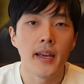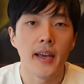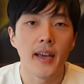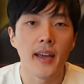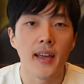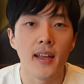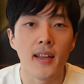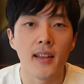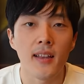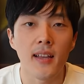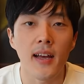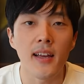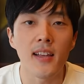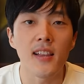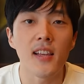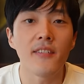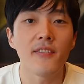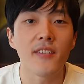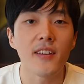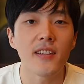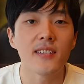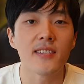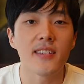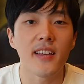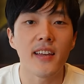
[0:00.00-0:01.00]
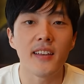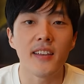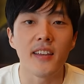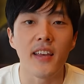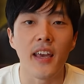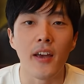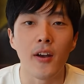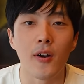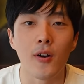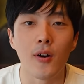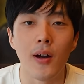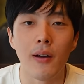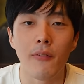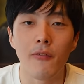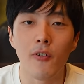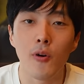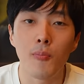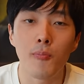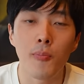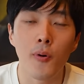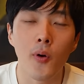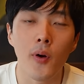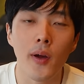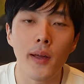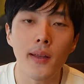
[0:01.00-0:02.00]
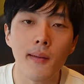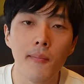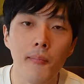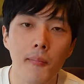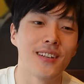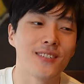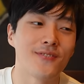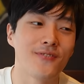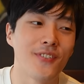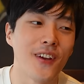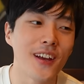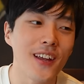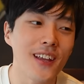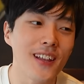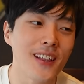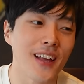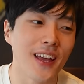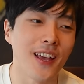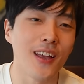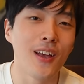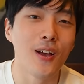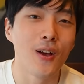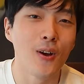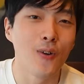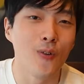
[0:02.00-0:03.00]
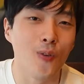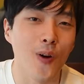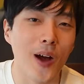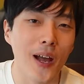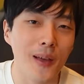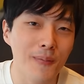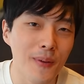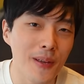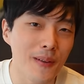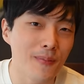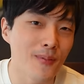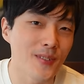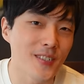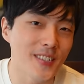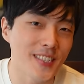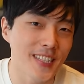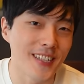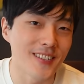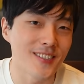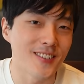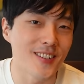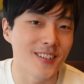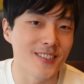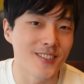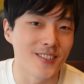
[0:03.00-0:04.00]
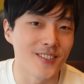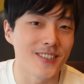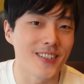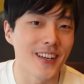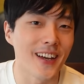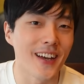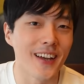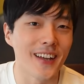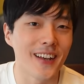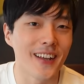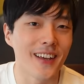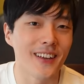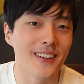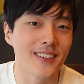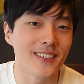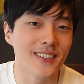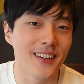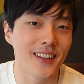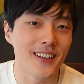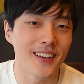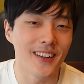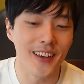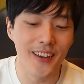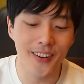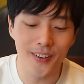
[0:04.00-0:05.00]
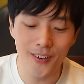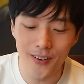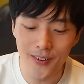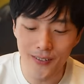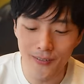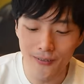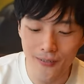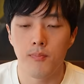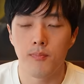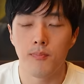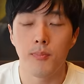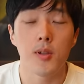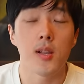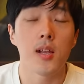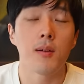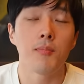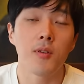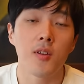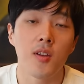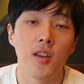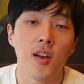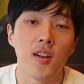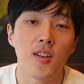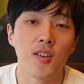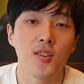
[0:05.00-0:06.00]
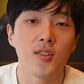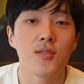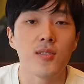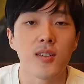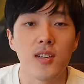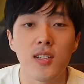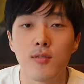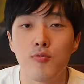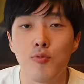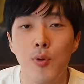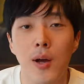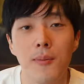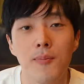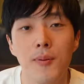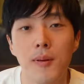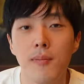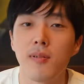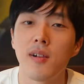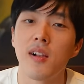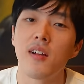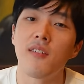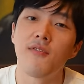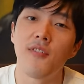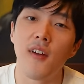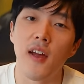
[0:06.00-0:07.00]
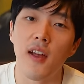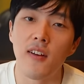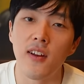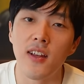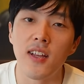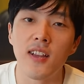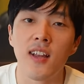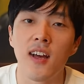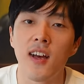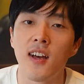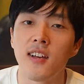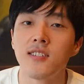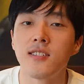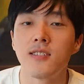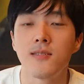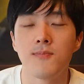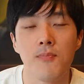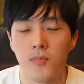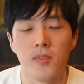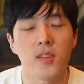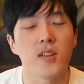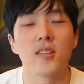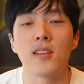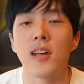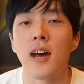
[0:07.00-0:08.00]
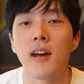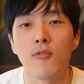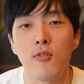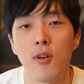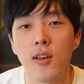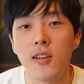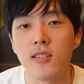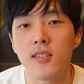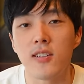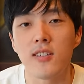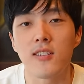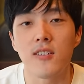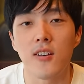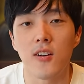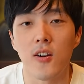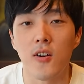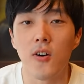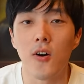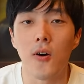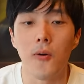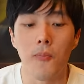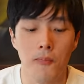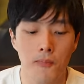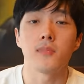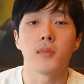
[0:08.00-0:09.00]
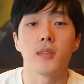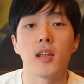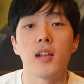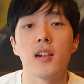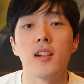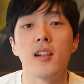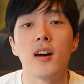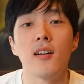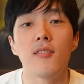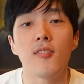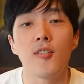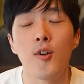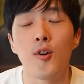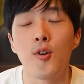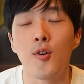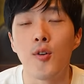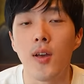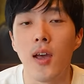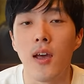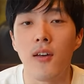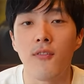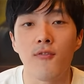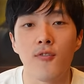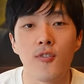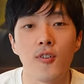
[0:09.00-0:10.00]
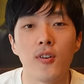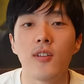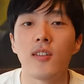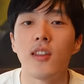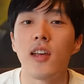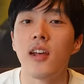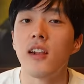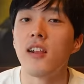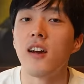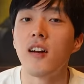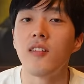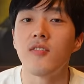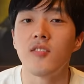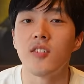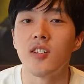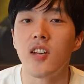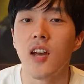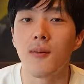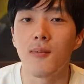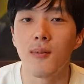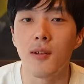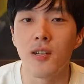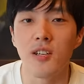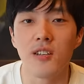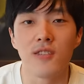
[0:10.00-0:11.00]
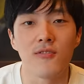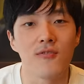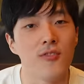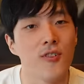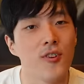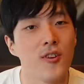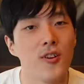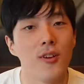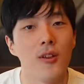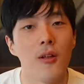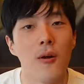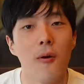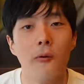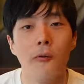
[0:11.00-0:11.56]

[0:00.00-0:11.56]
And I lived in San Diego at one point. It's very like white people-centric society in San Diego. But let me tell you, these white people are very nice. They're not racist at all. They love Korean food. They love Japanese food.